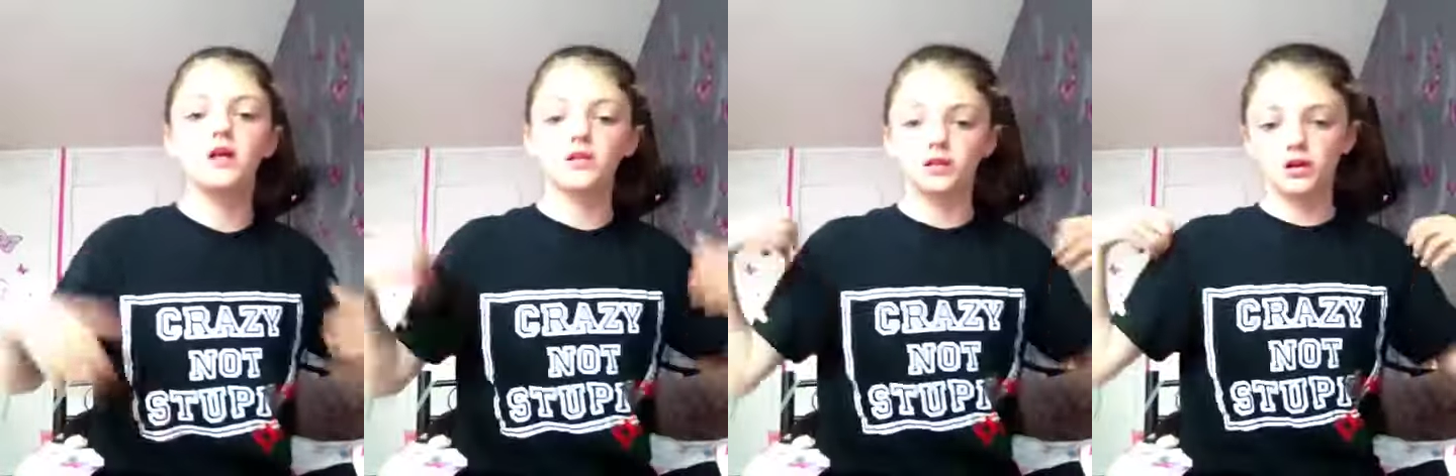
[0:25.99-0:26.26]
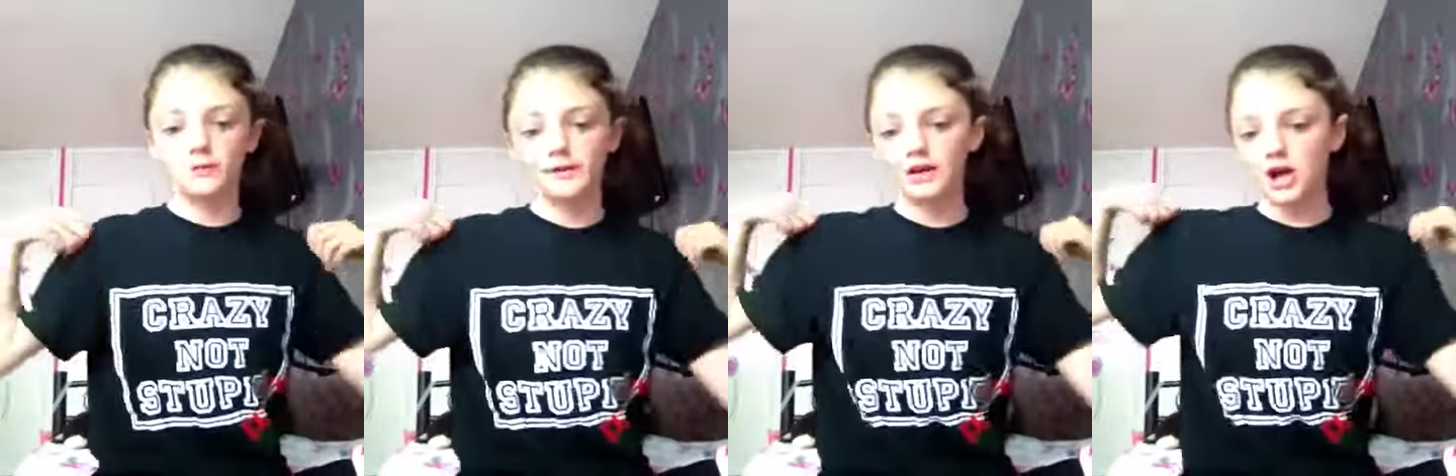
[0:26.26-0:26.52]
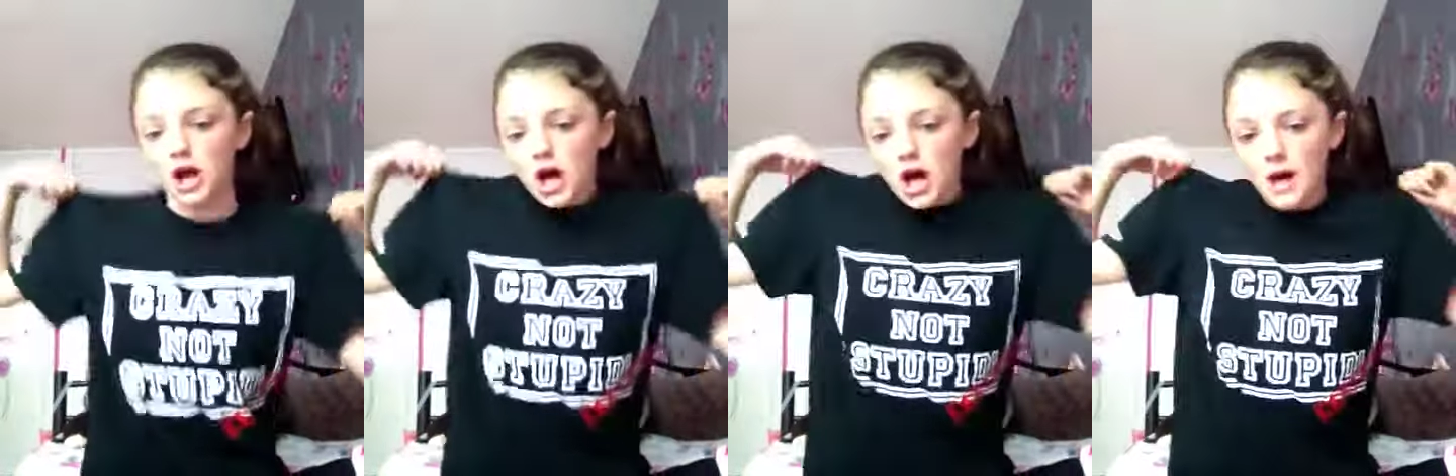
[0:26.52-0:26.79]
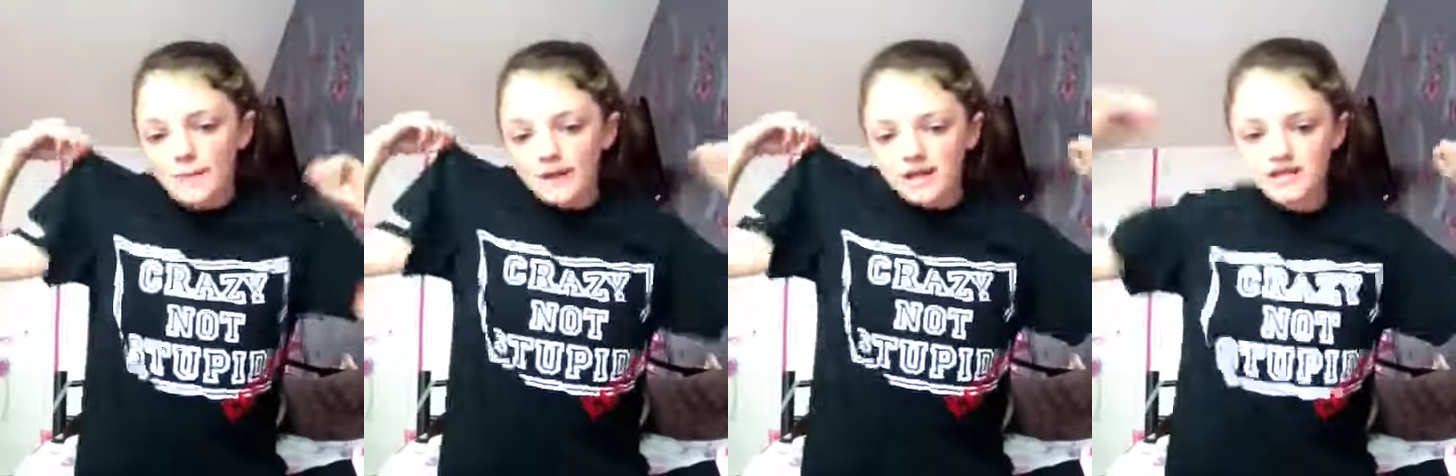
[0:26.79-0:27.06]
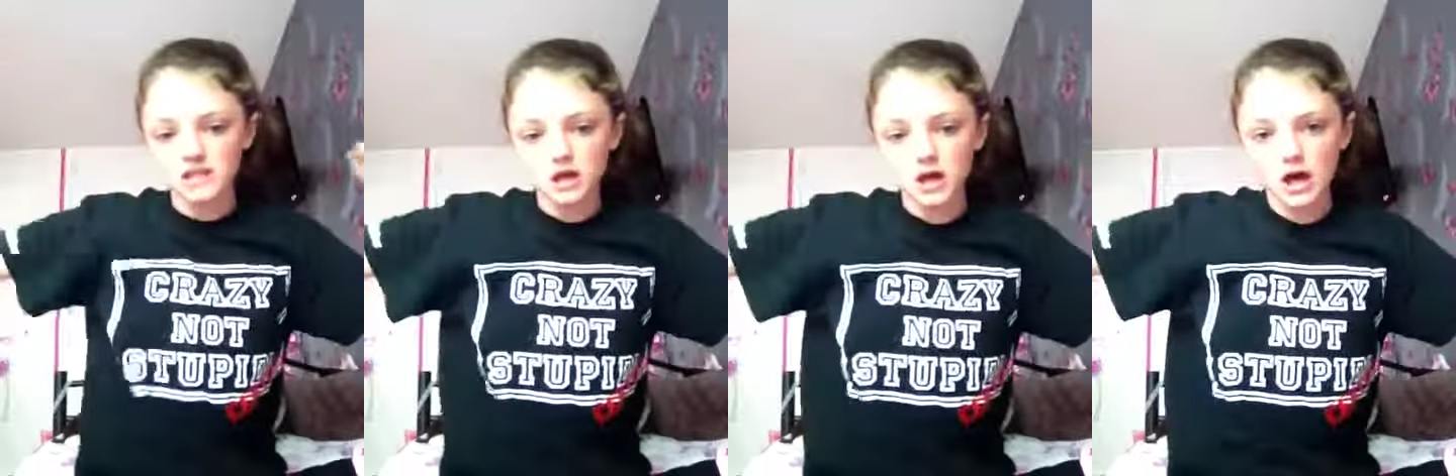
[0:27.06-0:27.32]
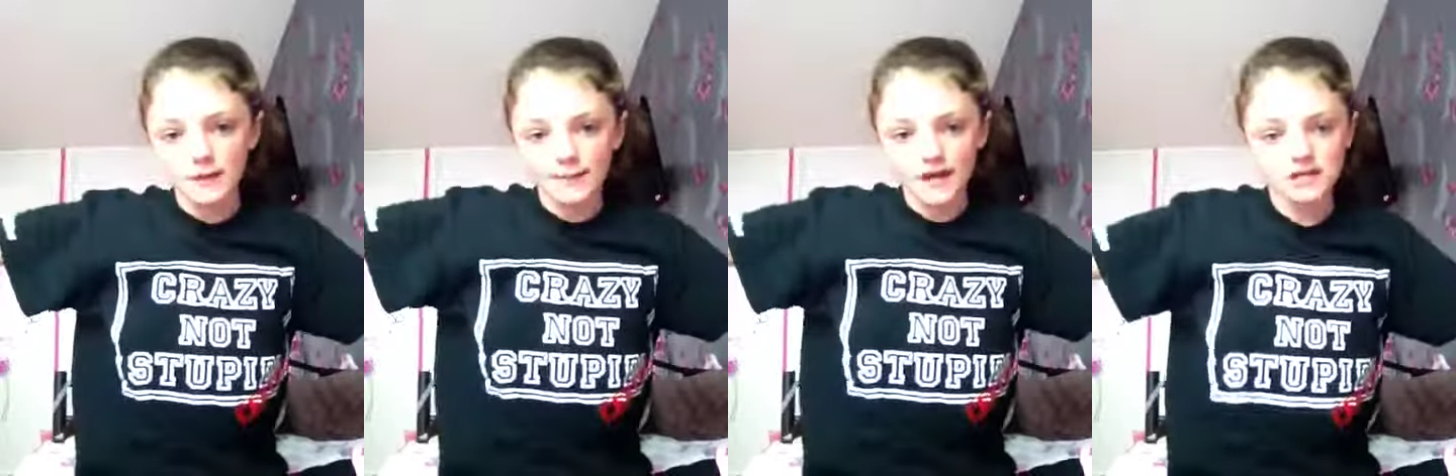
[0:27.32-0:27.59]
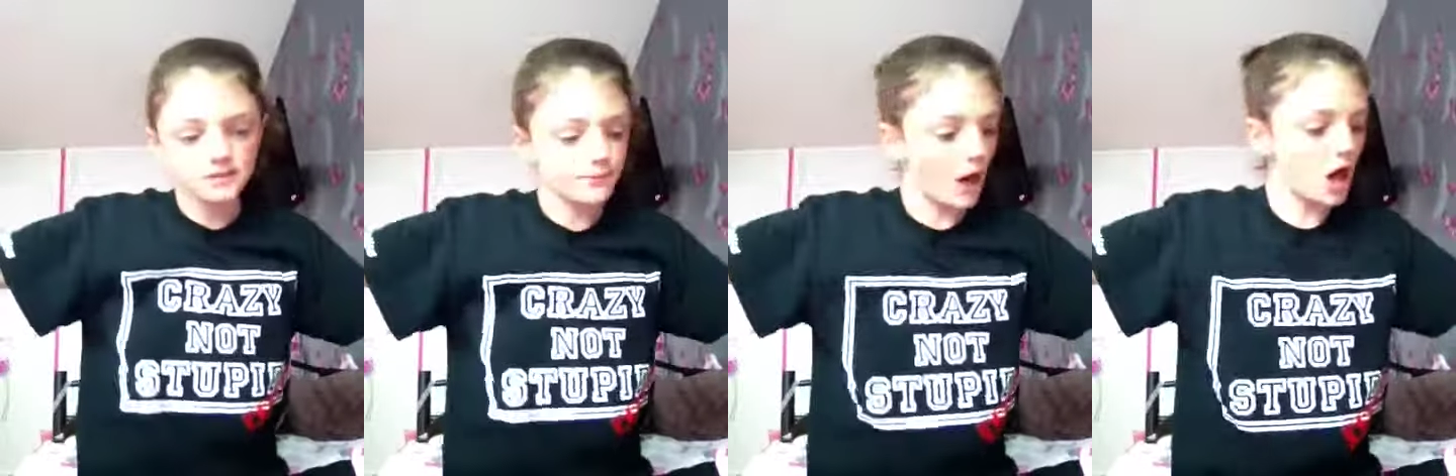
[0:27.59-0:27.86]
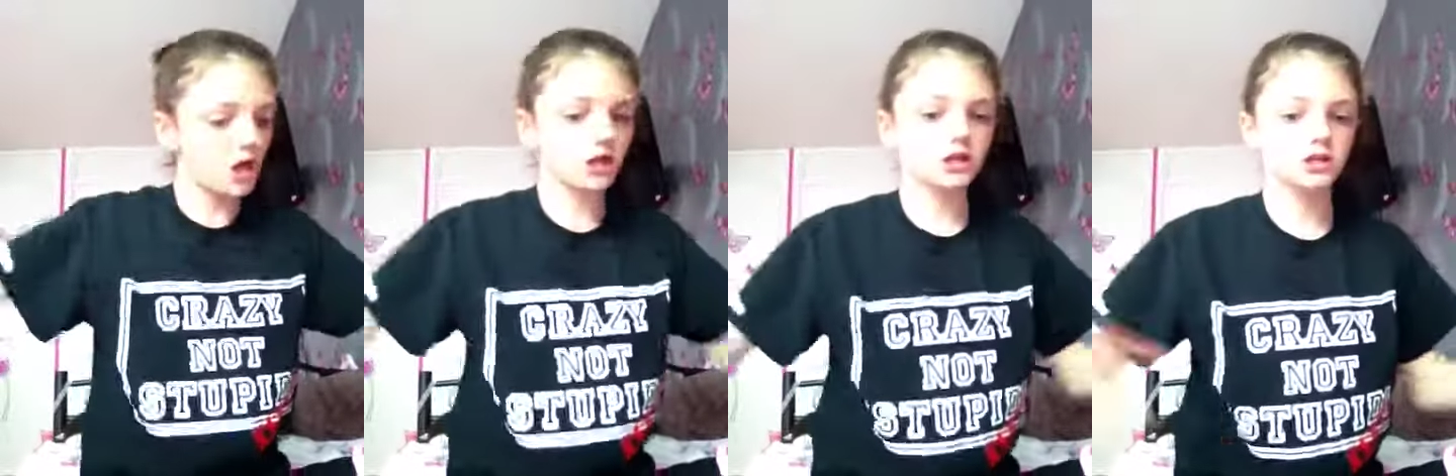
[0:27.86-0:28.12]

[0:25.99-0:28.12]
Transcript: Look at my top, it's all amazing.